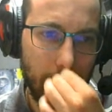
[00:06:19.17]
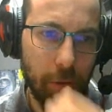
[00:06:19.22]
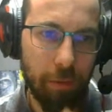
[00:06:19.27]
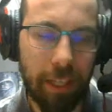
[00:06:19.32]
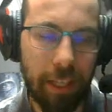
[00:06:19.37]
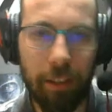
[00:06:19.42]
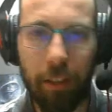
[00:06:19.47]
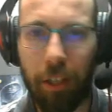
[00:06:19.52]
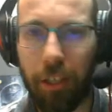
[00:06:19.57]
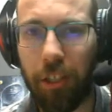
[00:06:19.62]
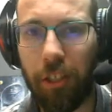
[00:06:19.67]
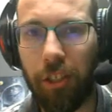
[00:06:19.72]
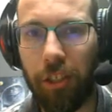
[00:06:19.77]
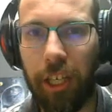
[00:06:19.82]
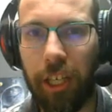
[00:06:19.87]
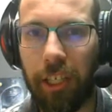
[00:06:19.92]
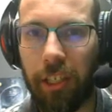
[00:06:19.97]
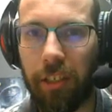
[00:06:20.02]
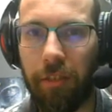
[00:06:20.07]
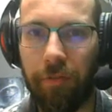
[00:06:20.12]
you know, that
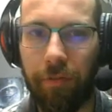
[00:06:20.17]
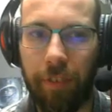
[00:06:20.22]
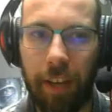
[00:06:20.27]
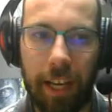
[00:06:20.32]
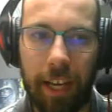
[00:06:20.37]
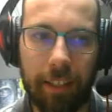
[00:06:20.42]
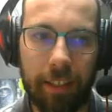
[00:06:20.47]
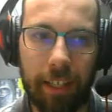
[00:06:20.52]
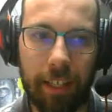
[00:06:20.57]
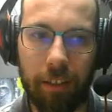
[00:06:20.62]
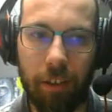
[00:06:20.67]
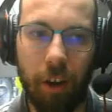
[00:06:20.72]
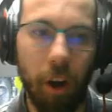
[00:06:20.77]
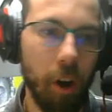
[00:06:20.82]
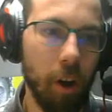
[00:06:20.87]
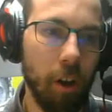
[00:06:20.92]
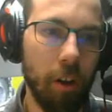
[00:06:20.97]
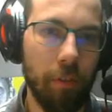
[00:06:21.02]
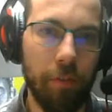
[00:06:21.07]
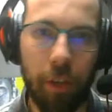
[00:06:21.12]
doesn't change the fact
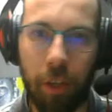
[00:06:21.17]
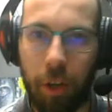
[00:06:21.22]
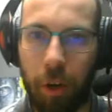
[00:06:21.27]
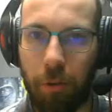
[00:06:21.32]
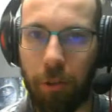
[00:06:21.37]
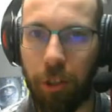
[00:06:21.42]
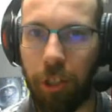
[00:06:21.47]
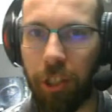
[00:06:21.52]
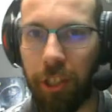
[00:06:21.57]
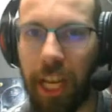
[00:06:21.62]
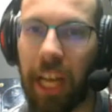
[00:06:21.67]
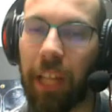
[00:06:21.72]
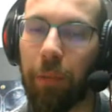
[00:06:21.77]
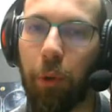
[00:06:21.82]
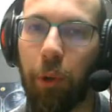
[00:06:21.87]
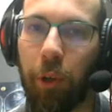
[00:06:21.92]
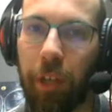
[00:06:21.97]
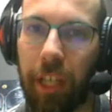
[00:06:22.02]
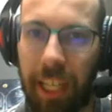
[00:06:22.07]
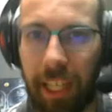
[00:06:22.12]
that all of the coaches
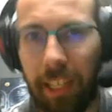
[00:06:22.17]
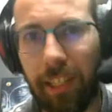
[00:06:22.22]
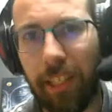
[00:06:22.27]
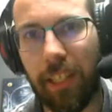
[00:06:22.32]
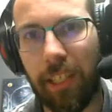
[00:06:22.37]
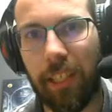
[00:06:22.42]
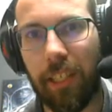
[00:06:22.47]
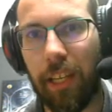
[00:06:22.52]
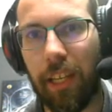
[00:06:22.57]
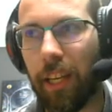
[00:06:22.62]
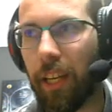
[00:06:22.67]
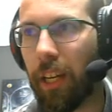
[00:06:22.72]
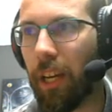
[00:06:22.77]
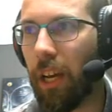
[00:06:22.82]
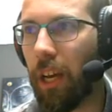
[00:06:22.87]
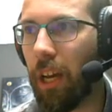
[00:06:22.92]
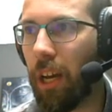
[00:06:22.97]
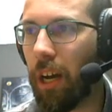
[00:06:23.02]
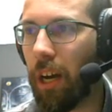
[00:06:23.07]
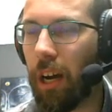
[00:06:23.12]
that were in this
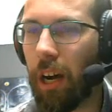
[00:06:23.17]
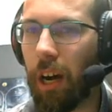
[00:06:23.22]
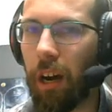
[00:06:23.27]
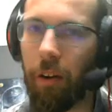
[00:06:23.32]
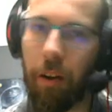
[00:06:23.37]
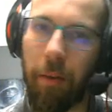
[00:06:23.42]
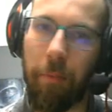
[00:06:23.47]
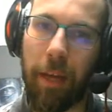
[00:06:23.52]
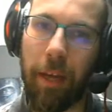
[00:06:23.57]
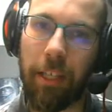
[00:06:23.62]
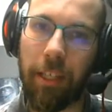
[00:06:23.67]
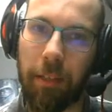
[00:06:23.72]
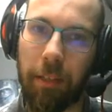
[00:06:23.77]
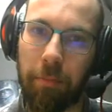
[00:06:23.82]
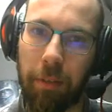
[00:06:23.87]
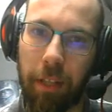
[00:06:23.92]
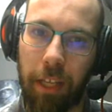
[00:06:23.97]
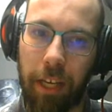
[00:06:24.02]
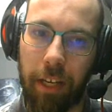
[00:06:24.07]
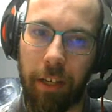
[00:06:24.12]
league are
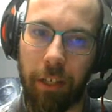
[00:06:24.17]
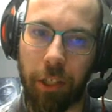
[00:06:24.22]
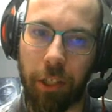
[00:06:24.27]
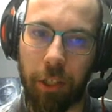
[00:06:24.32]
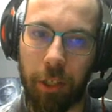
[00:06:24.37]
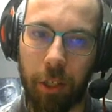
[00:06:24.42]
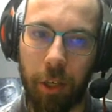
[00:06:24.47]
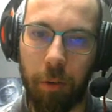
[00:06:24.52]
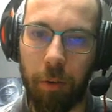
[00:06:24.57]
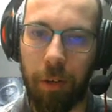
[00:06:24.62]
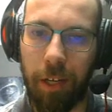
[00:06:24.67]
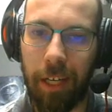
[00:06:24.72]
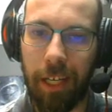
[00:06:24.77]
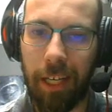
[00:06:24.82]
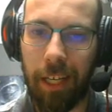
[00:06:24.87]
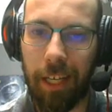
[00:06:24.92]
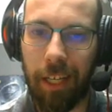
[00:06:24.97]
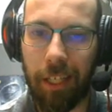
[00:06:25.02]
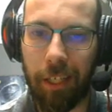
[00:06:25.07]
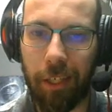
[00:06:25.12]
amazing players.
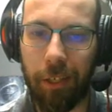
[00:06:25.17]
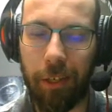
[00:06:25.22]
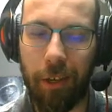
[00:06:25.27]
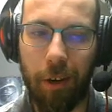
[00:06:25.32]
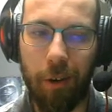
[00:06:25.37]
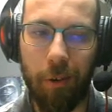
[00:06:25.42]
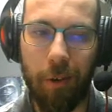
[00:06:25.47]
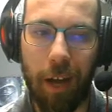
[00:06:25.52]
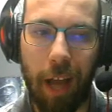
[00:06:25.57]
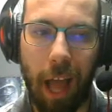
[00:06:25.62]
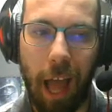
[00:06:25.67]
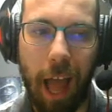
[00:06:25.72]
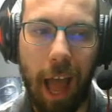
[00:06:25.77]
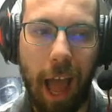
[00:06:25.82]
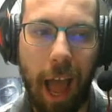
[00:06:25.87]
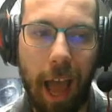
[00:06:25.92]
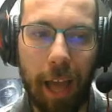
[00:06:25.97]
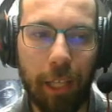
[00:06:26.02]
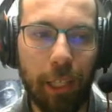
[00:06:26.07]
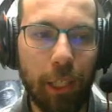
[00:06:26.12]
So, you know,
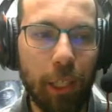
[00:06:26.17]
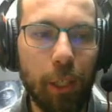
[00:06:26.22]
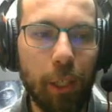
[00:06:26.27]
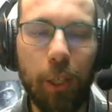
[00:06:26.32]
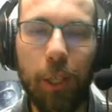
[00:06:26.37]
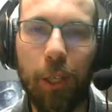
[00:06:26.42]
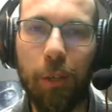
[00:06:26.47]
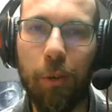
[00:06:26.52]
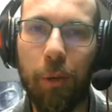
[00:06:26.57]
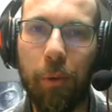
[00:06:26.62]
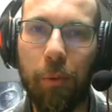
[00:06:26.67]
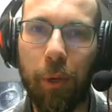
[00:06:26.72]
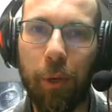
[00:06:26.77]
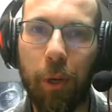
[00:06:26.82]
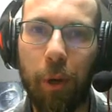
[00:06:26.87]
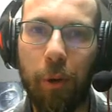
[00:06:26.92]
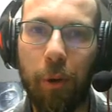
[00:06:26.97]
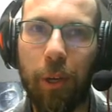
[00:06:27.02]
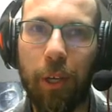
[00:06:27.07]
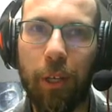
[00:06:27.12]
I knew
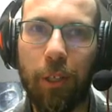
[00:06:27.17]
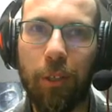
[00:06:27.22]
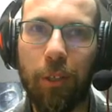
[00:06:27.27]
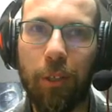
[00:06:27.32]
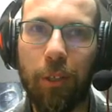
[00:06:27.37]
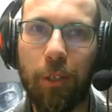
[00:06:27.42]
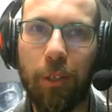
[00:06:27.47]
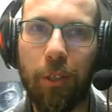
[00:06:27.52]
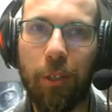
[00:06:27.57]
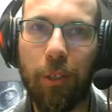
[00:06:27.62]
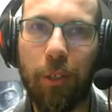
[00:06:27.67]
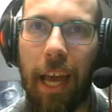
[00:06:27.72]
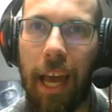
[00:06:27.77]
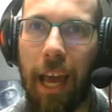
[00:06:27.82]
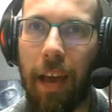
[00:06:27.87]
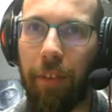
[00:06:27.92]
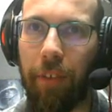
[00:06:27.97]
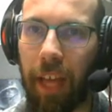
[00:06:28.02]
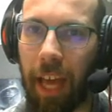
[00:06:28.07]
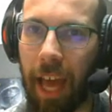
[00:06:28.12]
we were going to
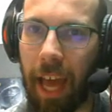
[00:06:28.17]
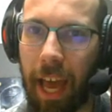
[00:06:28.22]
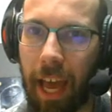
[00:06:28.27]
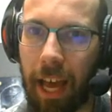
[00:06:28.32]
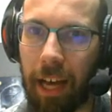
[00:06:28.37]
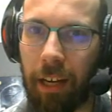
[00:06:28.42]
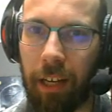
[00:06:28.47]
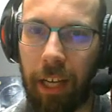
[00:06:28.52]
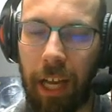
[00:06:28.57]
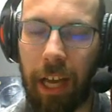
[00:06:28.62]
have a